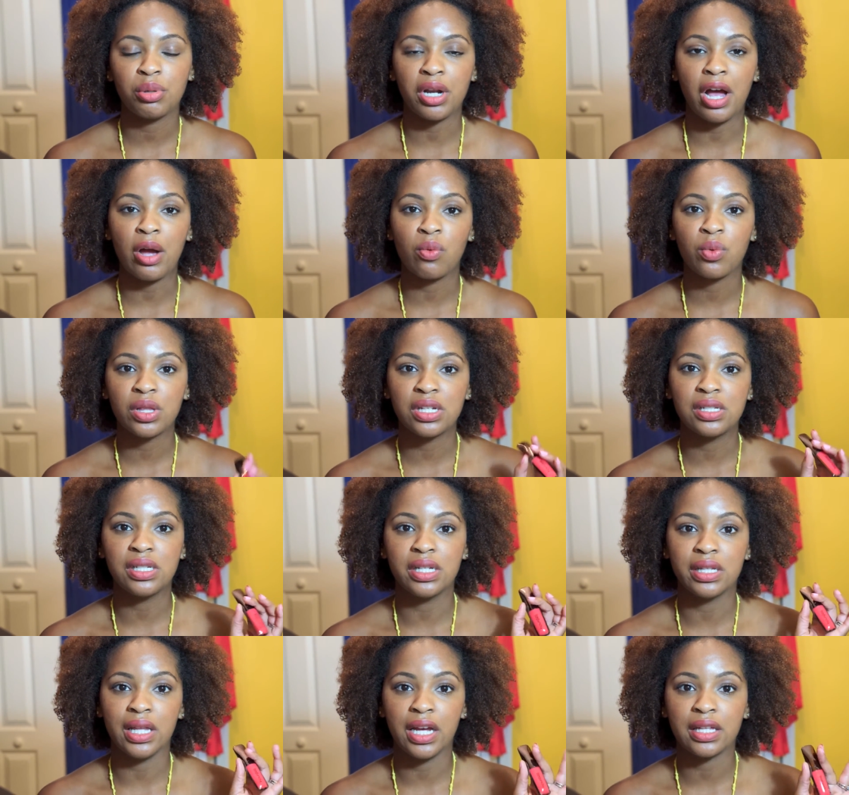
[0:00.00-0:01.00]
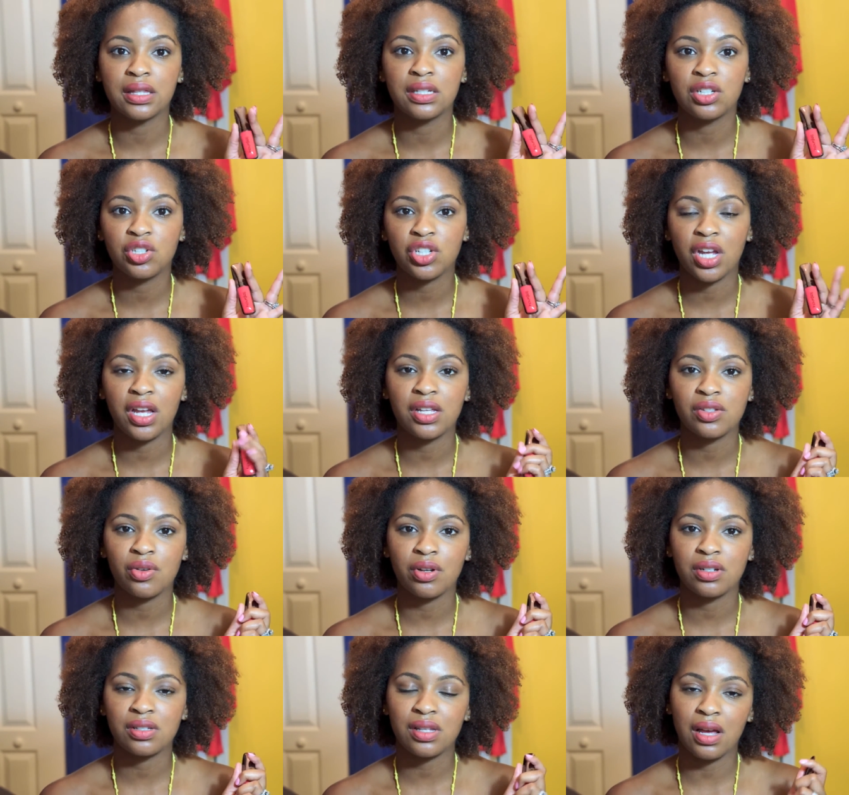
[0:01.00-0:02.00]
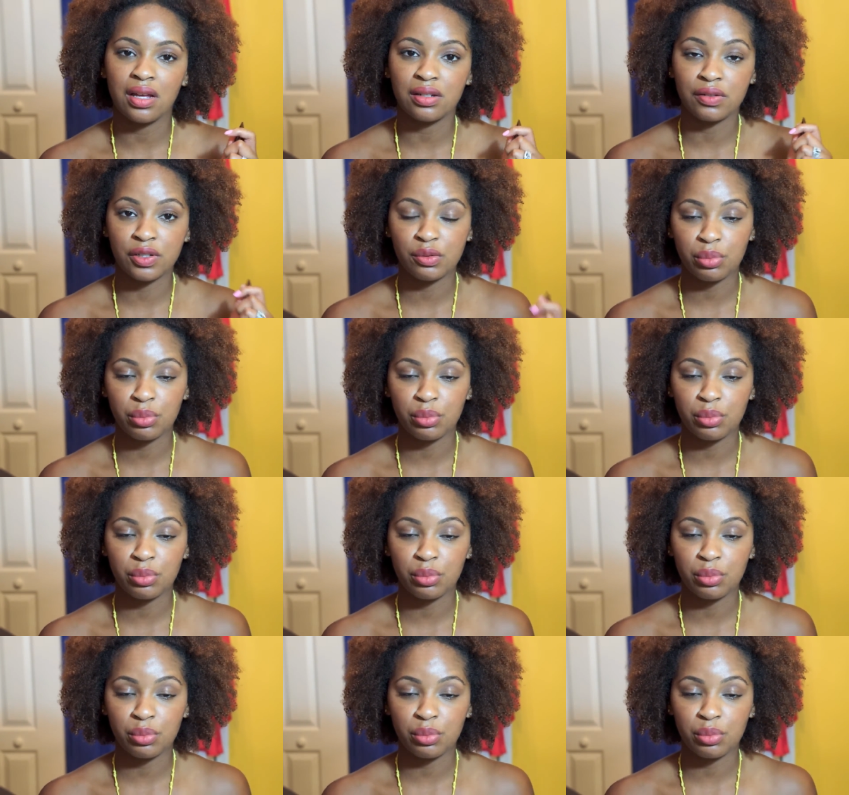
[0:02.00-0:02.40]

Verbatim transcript: but I really did like this shade, so I decided to